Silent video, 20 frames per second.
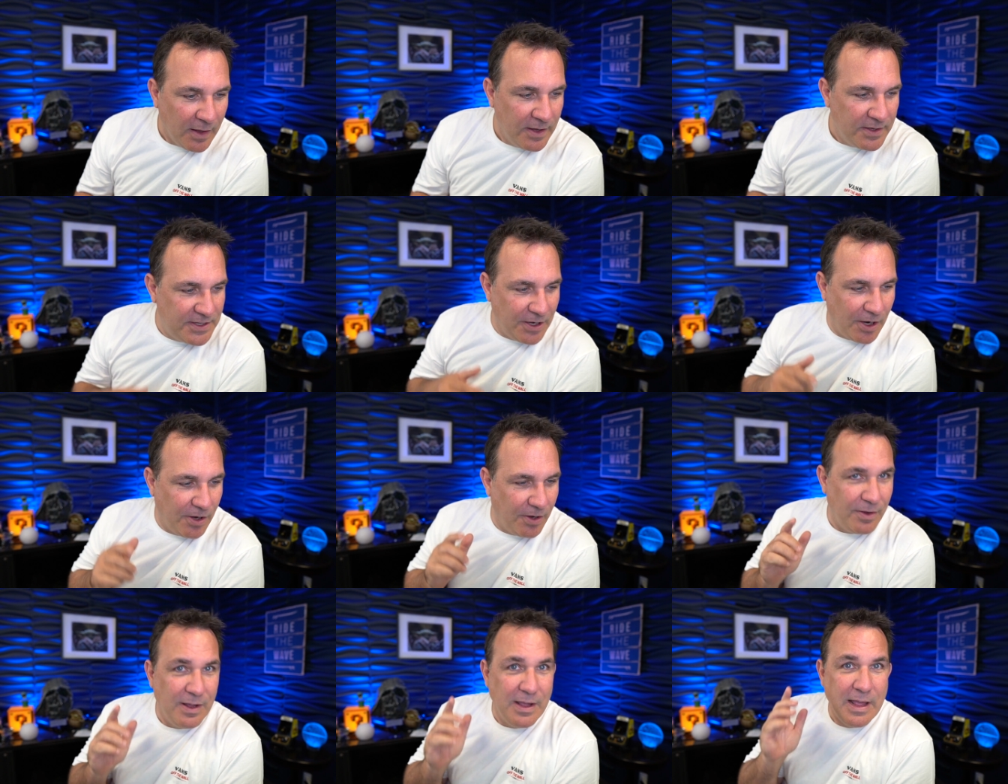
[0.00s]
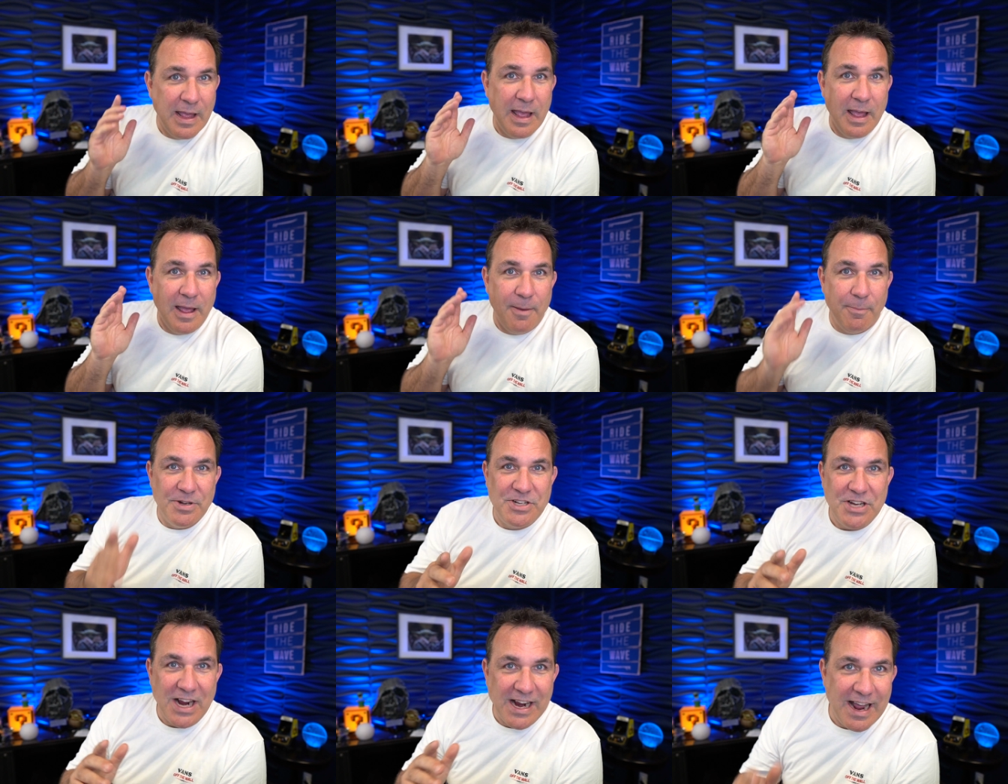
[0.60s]
So,
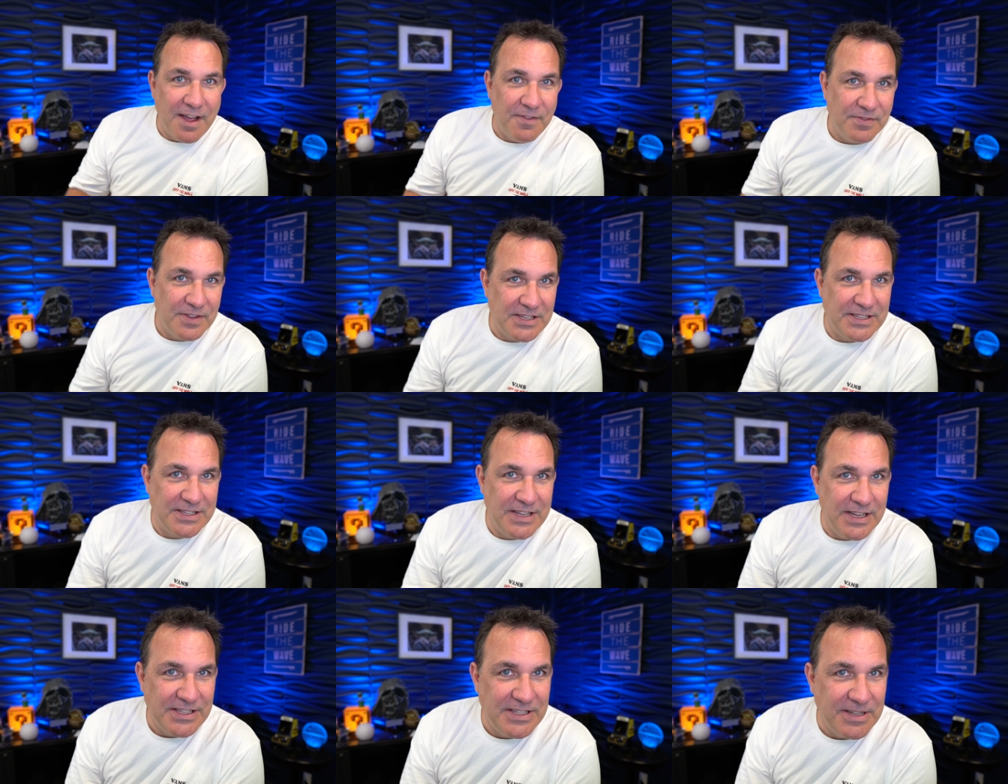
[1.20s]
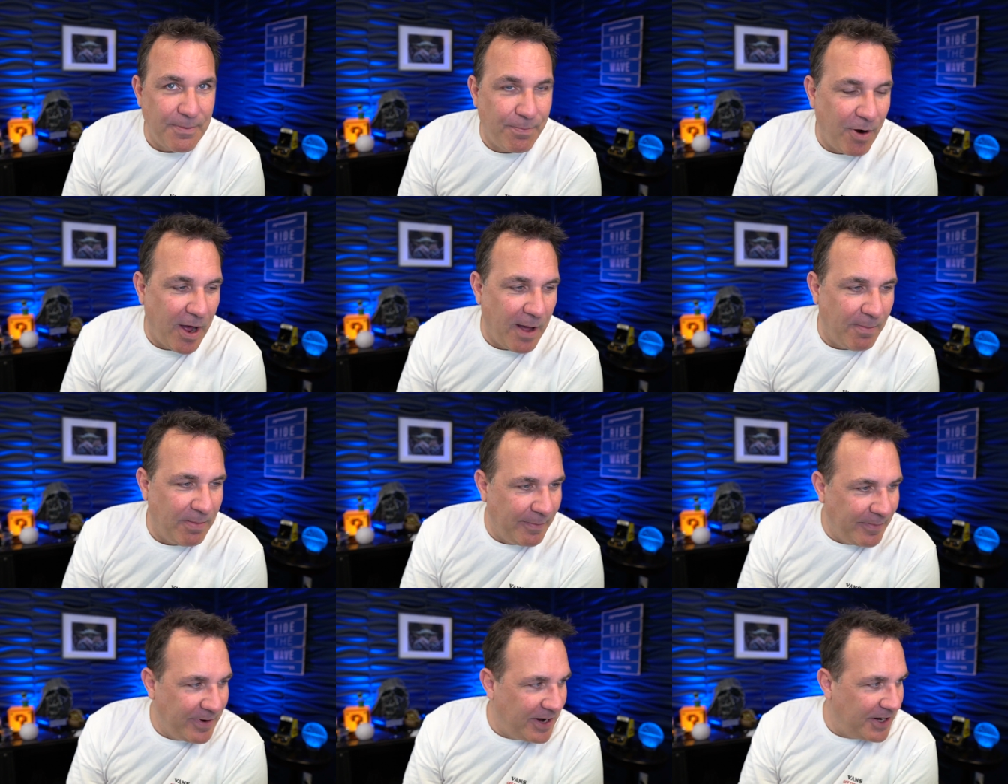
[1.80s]
but check out this. This is the
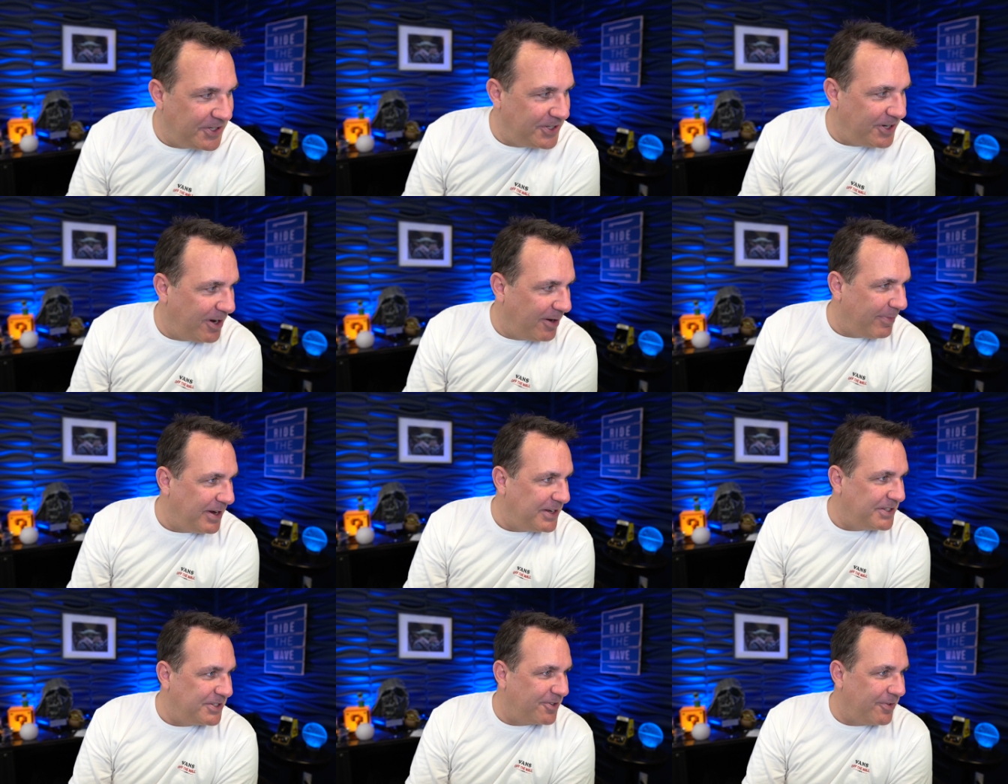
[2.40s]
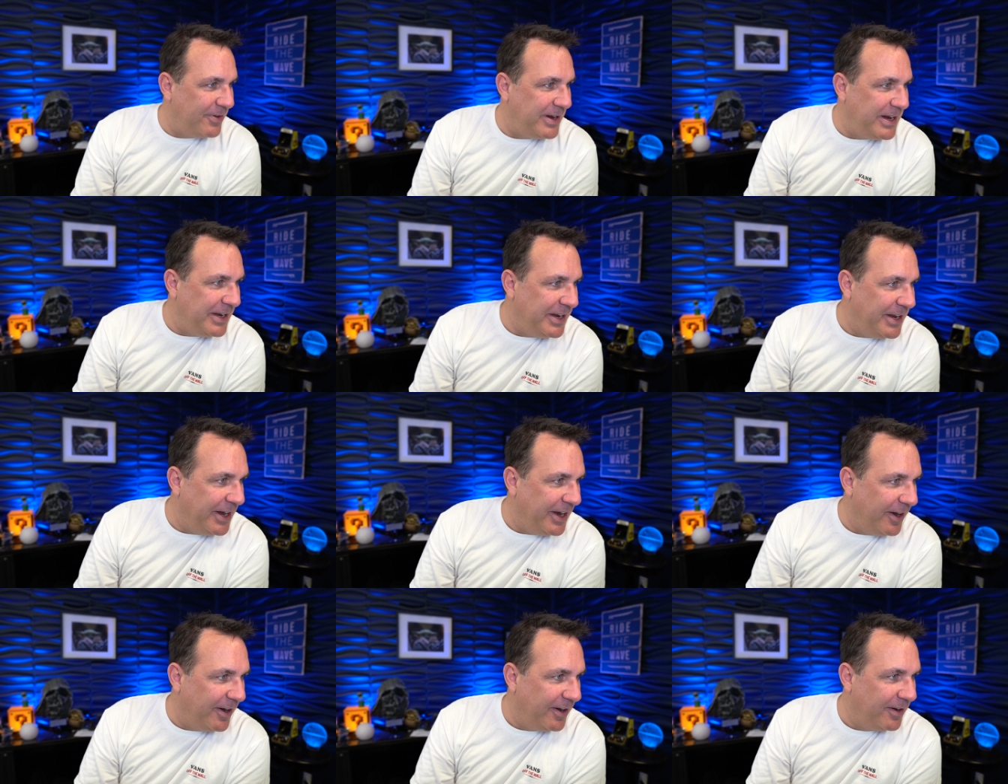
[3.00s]
problem. I'm going to share my screen
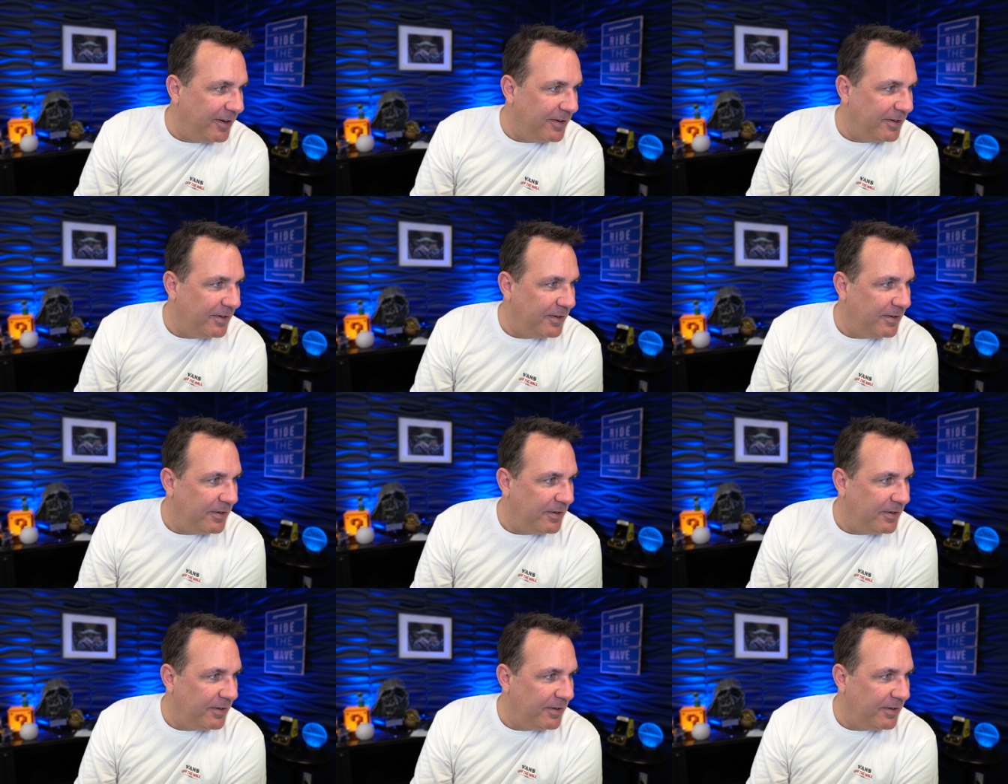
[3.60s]
here.